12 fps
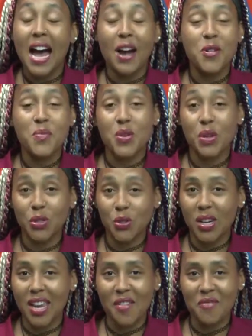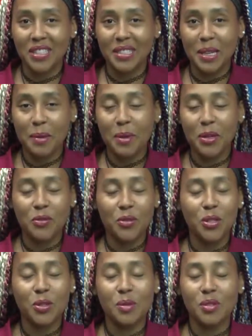I hope you enjoyed every segment. Of
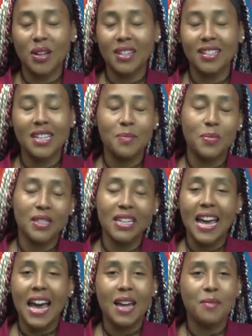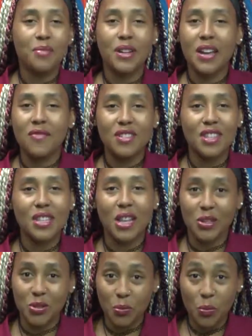course, we try to keep it and bring everything
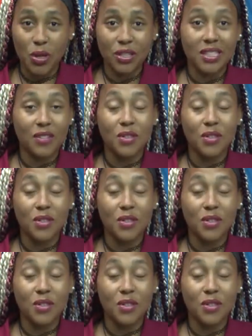that you want,